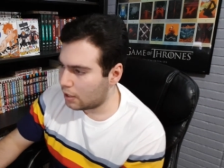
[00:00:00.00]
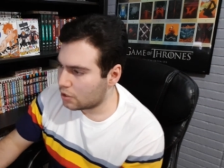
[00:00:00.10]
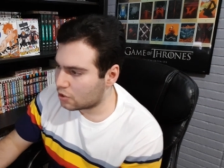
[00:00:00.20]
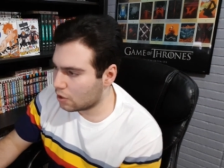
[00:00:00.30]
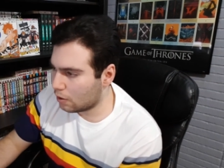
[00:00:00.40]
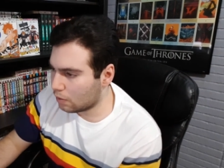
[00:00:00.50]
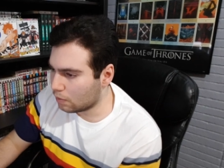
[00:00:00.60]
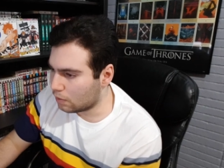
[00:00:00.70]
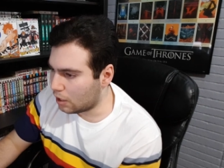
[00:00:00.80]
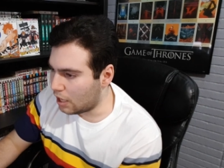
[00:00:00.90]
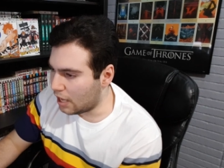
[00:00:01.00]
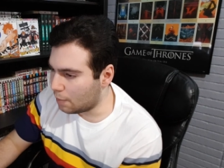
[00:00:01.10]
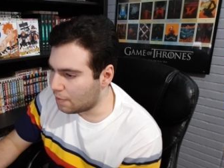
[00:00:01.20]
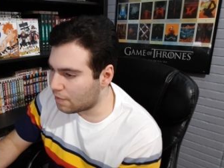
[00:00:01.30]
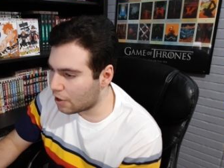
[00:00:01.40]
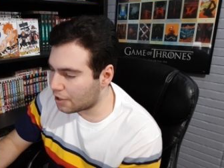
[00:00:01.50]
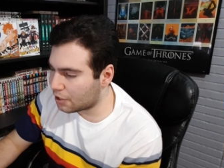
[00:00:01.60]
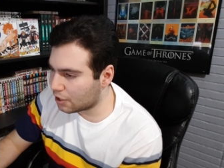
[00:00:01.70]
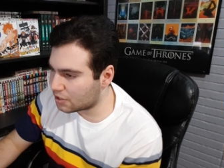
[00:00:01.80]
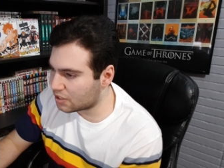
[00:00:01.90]
So it'll be very
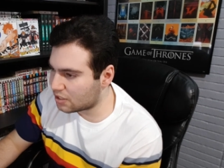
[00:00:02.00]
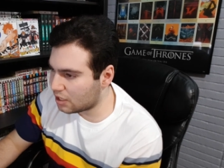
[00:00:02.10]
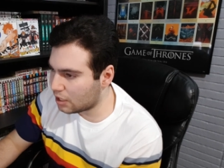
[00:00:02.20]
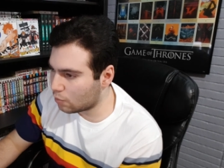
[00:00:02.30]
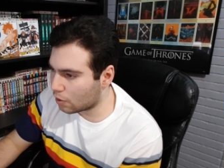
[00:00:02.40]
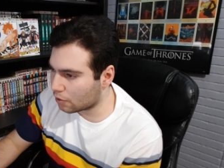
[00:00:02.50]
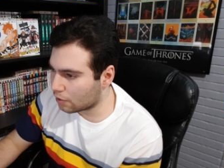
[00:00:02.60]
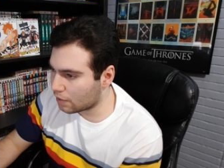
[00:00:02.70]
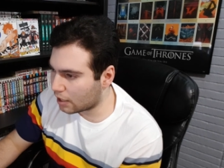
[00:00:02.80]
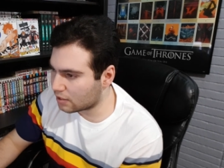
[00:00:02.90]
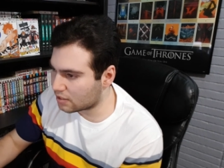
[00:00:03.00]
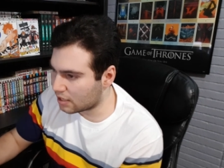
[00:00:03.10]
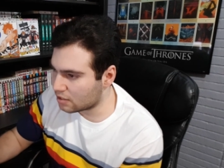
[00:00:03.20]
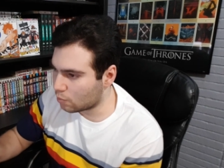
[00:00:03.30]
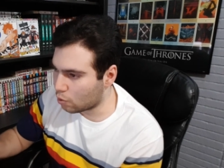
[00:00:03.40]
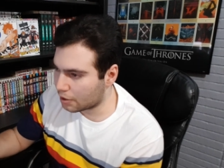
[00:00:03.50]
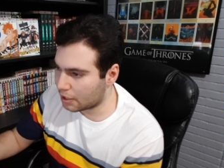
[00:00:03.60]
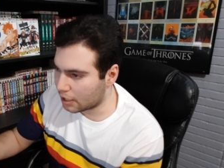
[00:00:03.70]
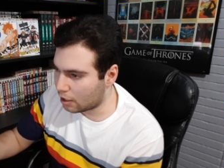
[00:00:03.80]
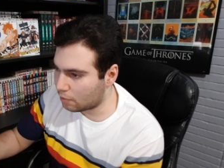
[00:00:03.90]
curious to see whether or not this ends up
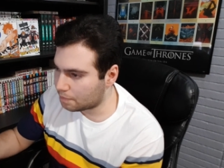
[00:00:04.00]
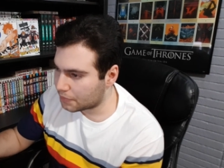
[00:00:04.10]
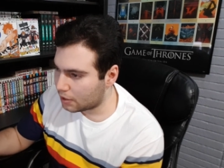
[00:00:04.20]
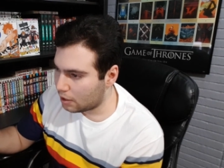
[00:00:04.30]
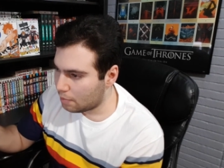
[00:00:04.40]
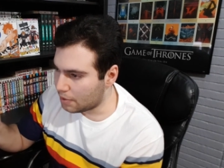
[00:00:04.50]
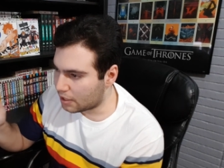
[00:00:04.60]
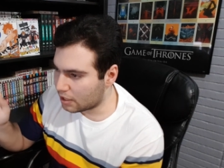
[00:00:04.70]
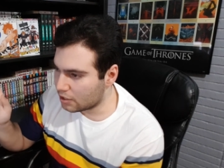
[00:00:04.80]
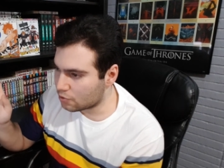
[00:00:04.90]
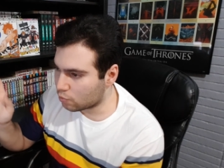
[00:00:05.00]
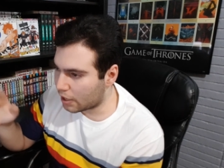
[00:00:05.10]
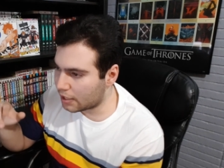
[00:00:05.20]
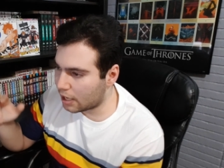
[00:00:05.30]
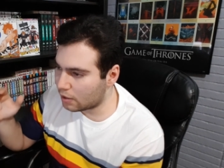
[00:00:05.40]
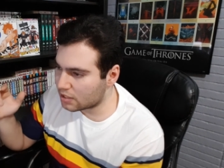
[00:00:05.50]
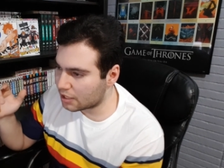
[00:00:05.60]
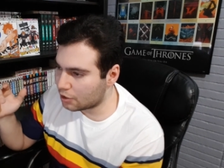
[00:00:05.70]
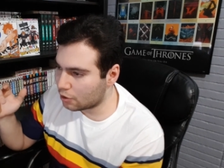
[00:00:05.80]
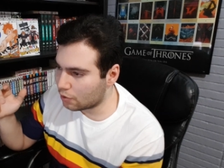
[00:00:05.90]
working out. Because right now it's
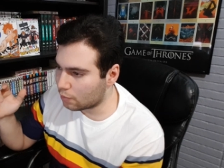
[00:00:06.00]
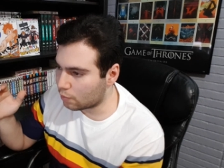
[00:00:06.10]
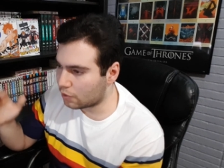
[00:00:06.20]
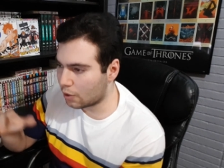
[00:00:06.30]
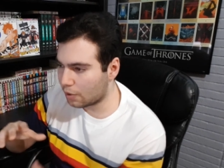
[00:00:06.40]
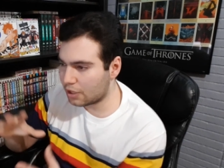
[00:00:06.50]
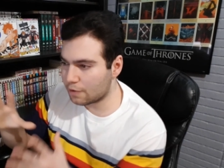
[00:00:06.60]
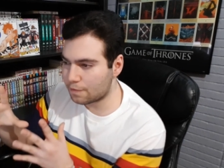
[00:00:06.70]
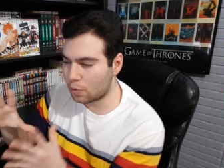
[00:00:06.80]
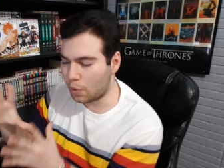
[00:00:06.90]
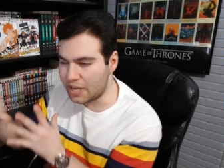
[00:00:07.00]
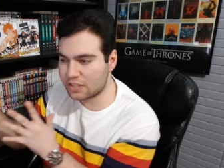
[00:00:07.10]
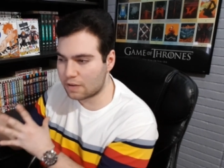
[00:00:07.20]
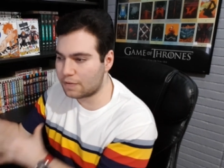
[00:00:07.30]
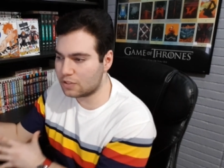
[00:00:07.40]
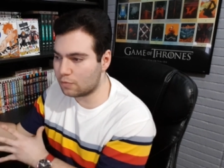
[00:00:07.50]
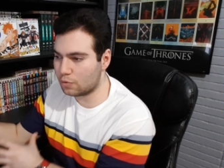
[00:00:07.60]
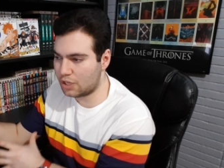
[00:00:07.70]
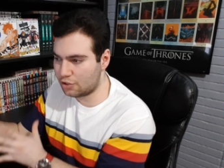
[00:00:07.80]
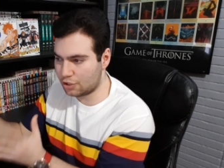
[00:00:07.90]
like, you know, they were in their weakest offensive
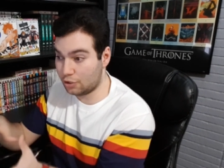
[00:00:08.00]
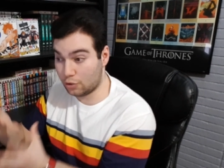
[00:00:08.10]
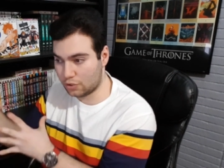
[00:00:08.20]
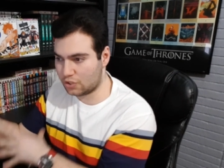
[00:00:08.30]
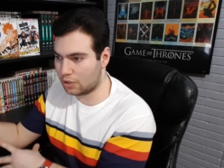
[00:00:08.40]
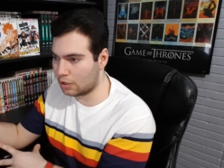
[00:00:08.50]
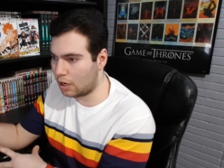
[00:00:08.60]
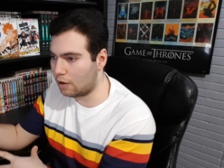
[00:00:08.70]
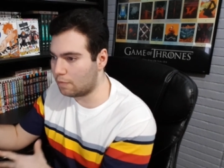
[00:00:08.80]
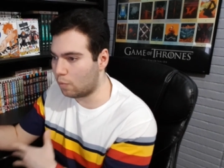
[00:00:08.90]
rotation, you know, to start off.